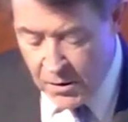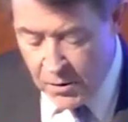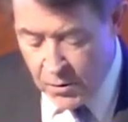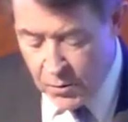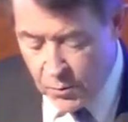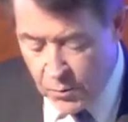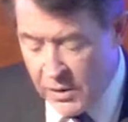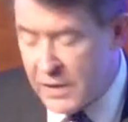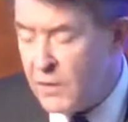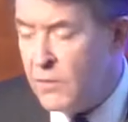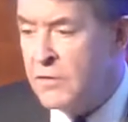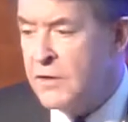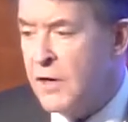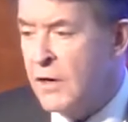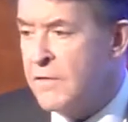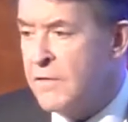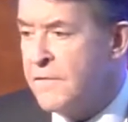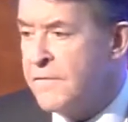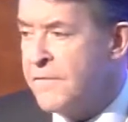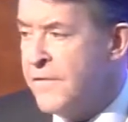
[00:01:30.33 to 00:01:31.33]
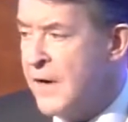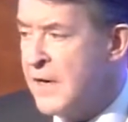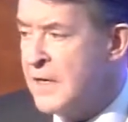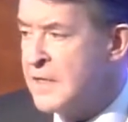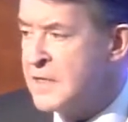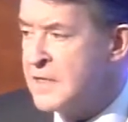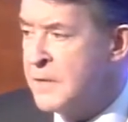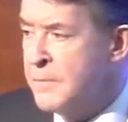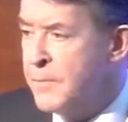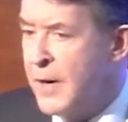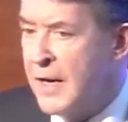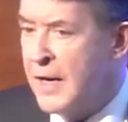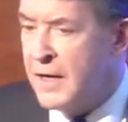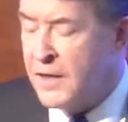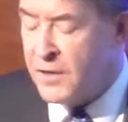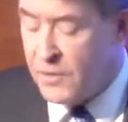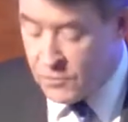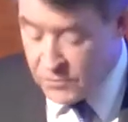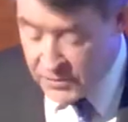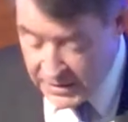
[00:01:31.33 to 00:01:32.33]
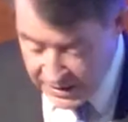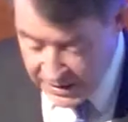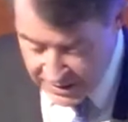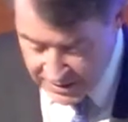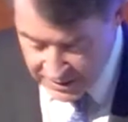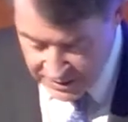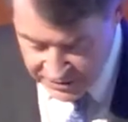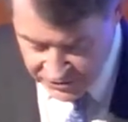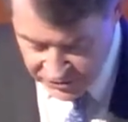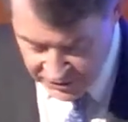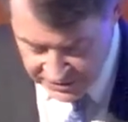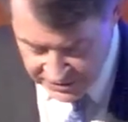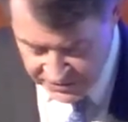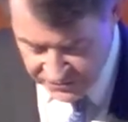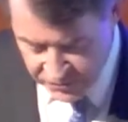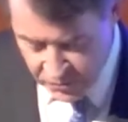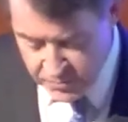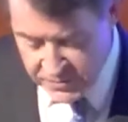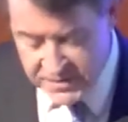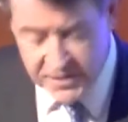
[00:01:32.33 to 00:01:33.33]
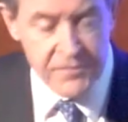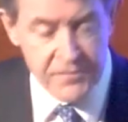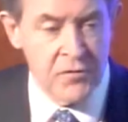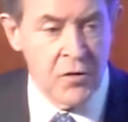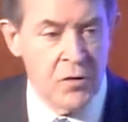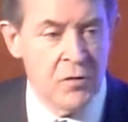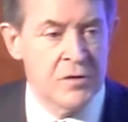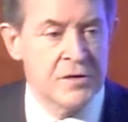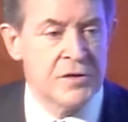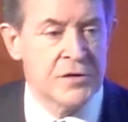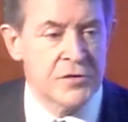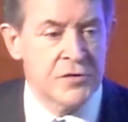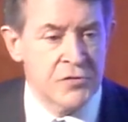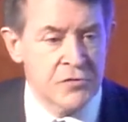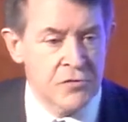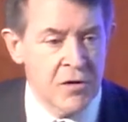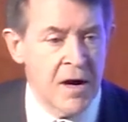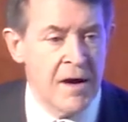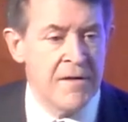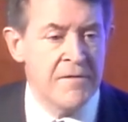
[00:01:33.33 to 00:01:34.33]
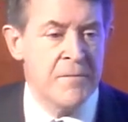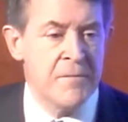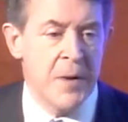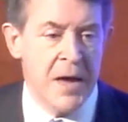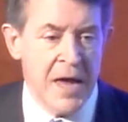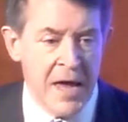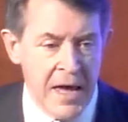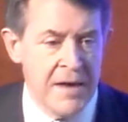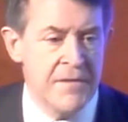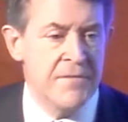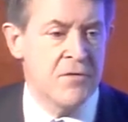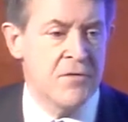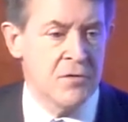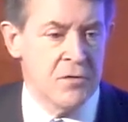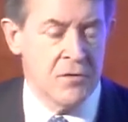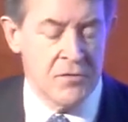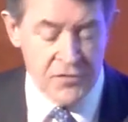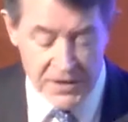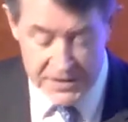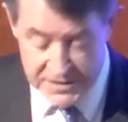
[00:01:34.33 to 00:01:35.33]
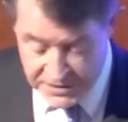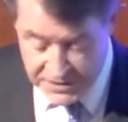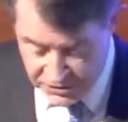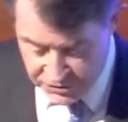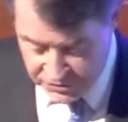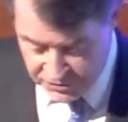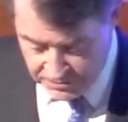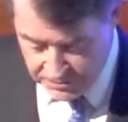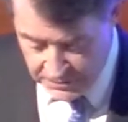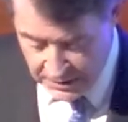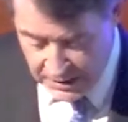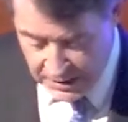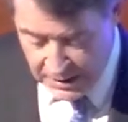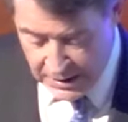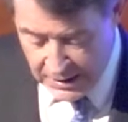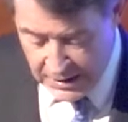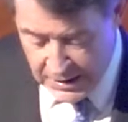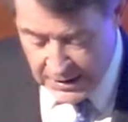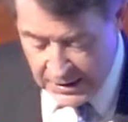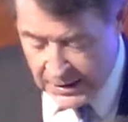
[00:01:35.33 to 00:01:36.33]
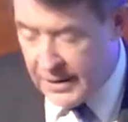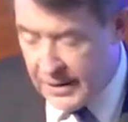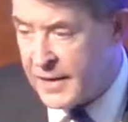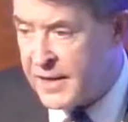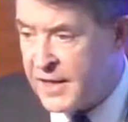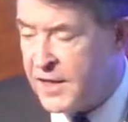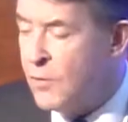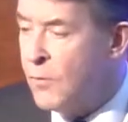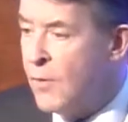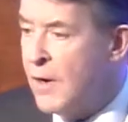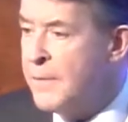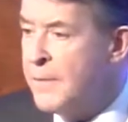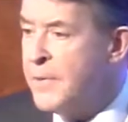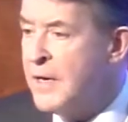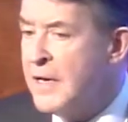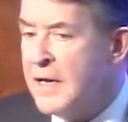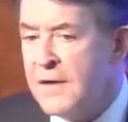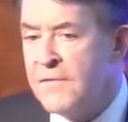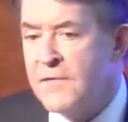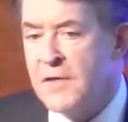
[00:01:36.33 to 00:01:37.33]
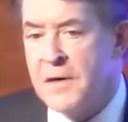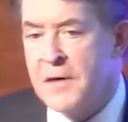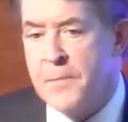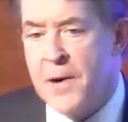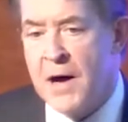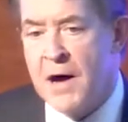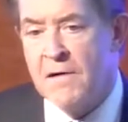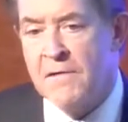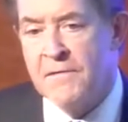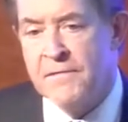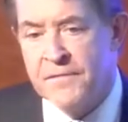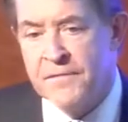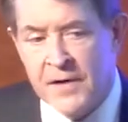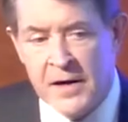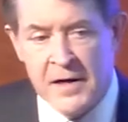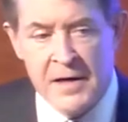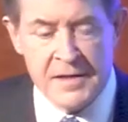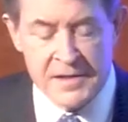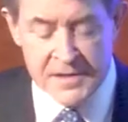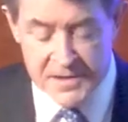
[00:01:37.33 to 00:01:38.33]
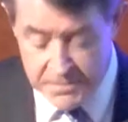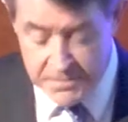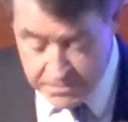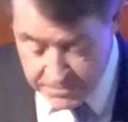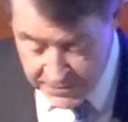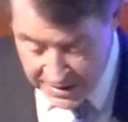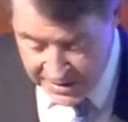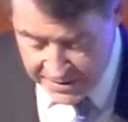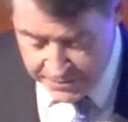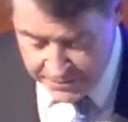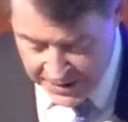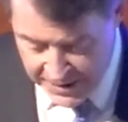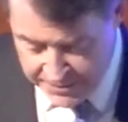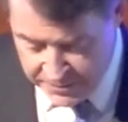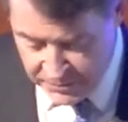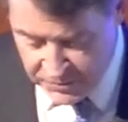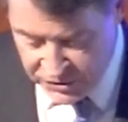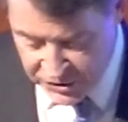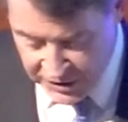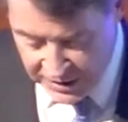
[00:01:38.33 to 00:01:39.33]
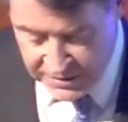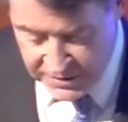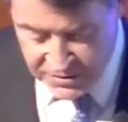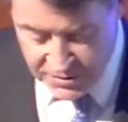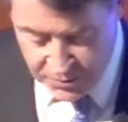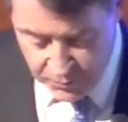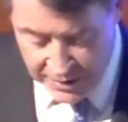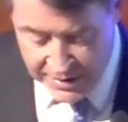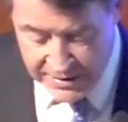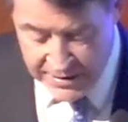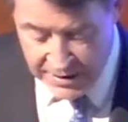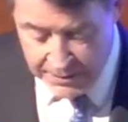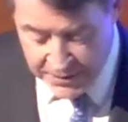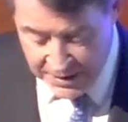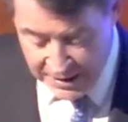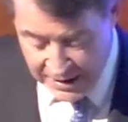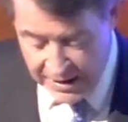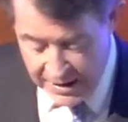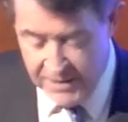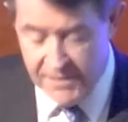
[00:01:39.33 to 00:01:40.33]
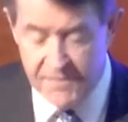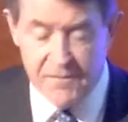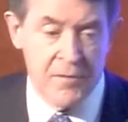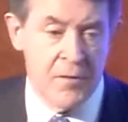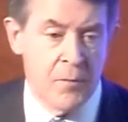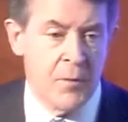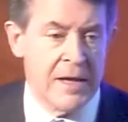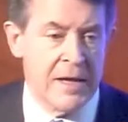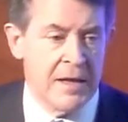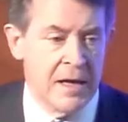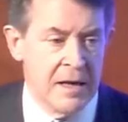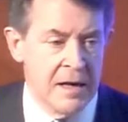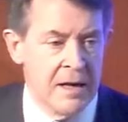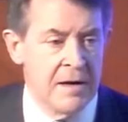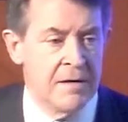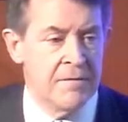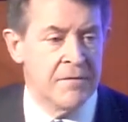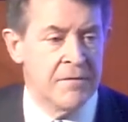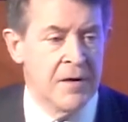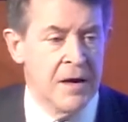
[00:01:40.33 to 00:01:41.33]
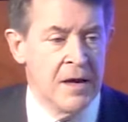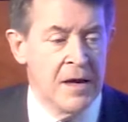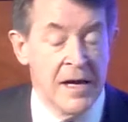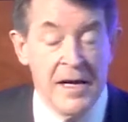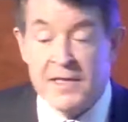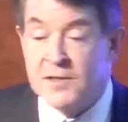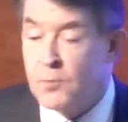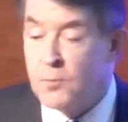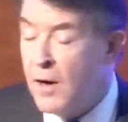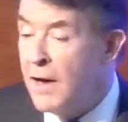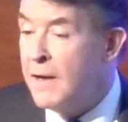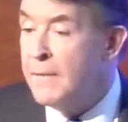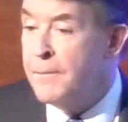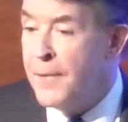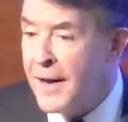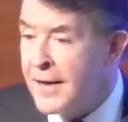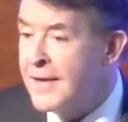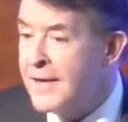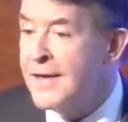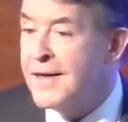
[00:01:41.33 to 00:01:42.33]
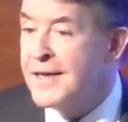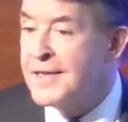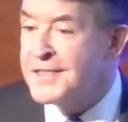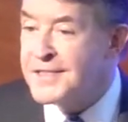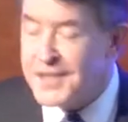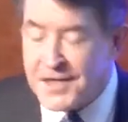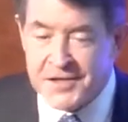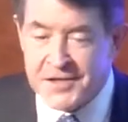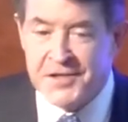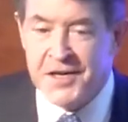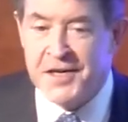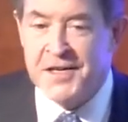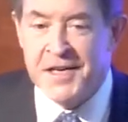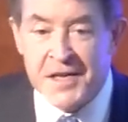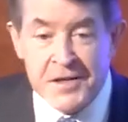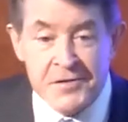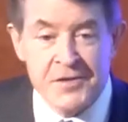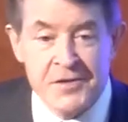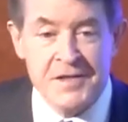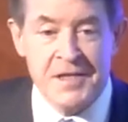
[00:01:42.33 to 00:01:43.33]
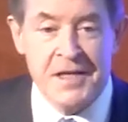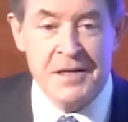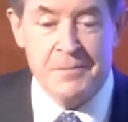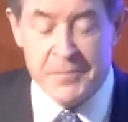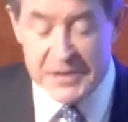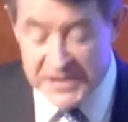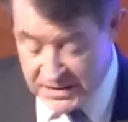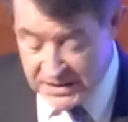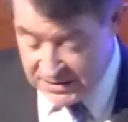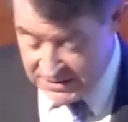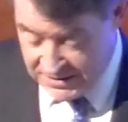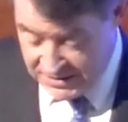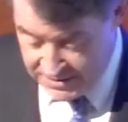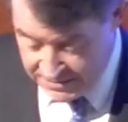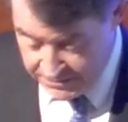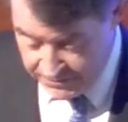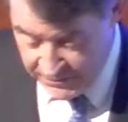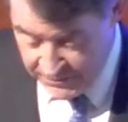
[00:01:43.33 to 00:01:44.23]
We all know that finance can play a unique and transformative role to drive behavioural transition. Like you, I believe in the power of finance to make people change the way they behave, the way they live. It's why banking is such an interesting business.